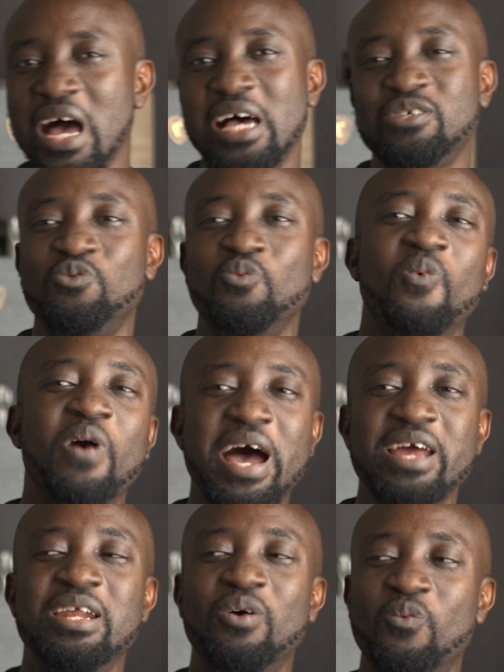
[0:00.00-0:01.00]
as to
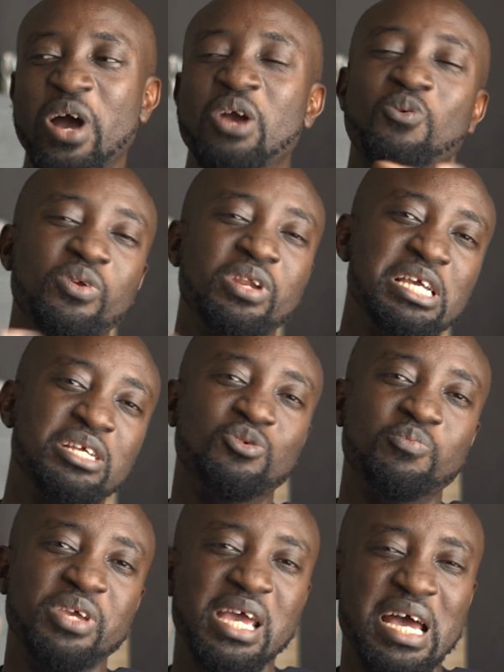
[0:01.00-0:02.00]
why the work will need
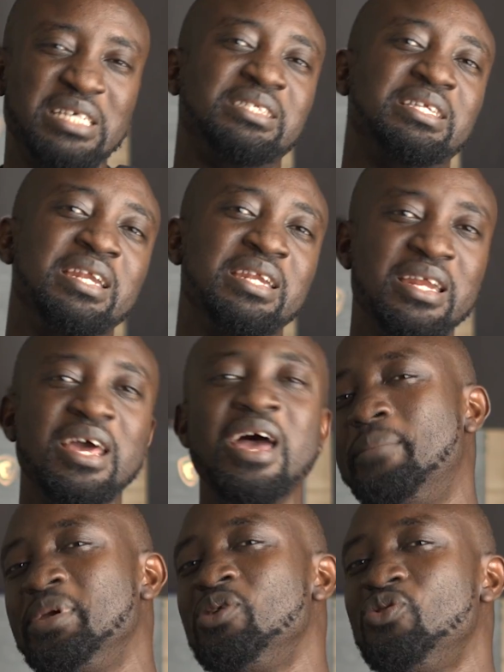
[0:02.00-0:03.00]
to be extended
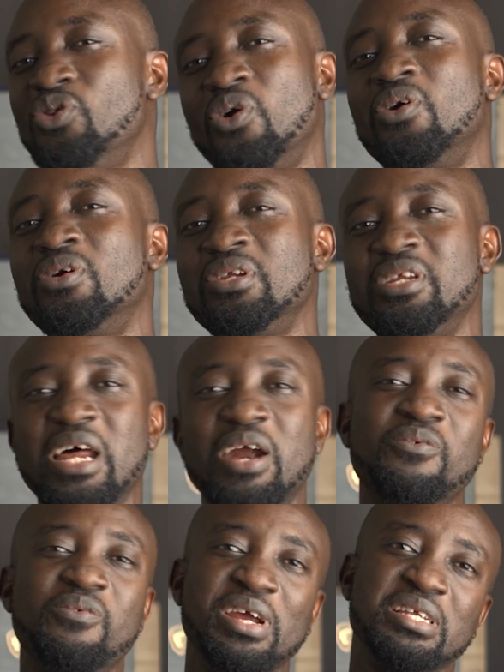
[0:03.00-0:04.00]
beyond the
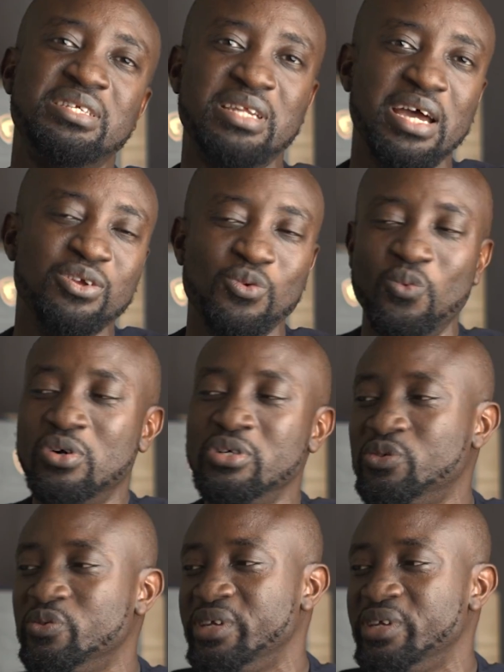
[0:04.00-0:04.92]
range that you want to